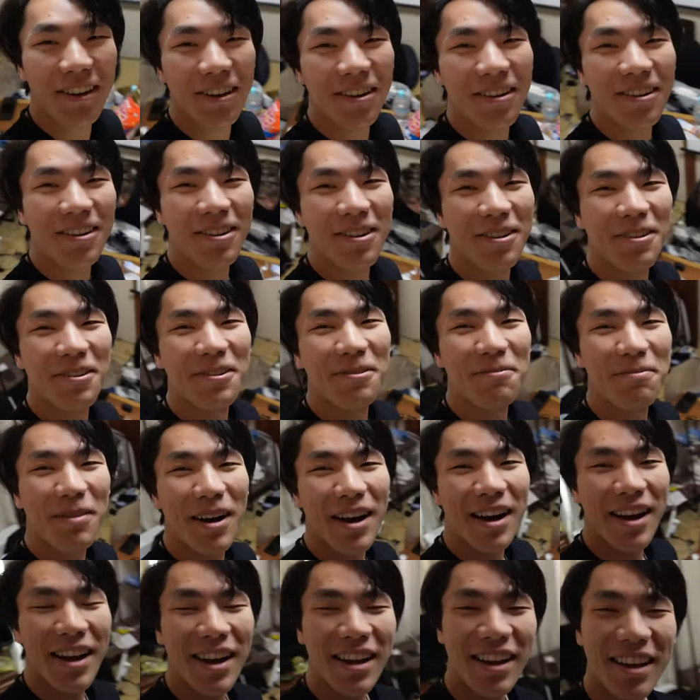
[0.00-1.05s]
Oh
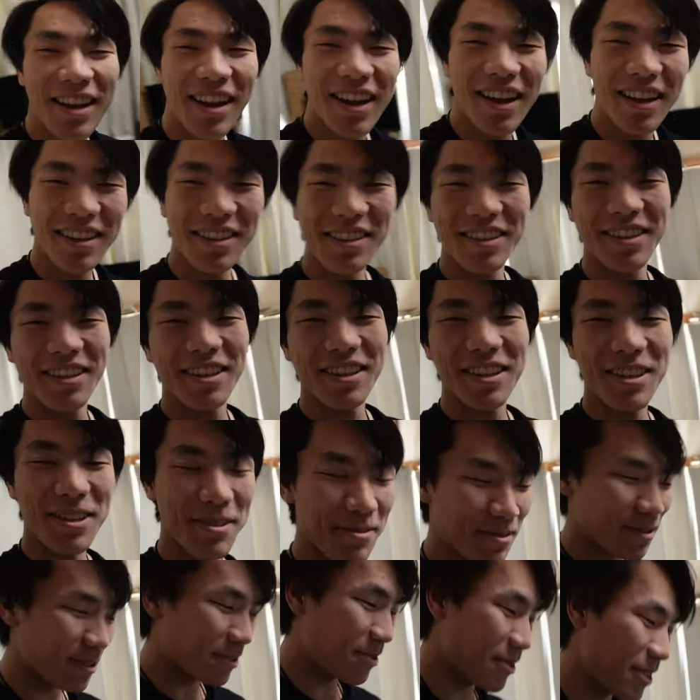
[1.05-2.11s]
my god. Look at
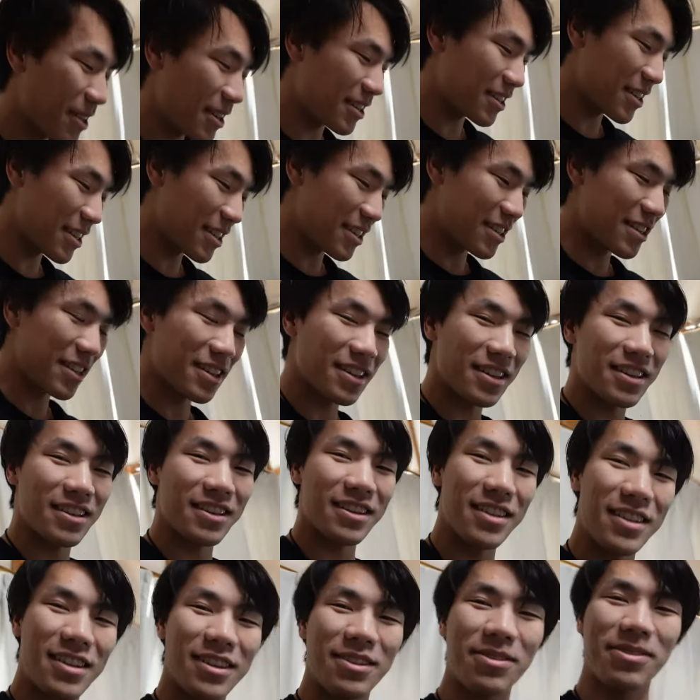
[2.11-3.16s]
them. Look what they did, dude. Look
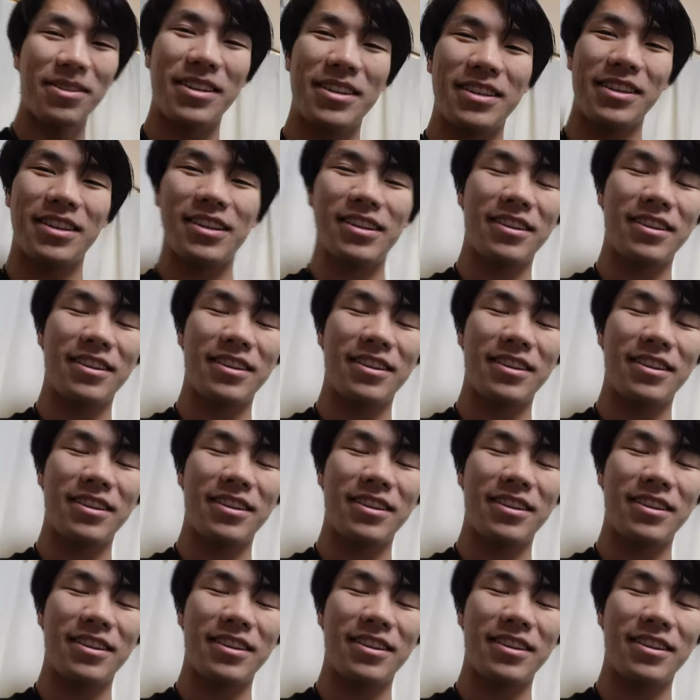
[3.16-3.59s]
what they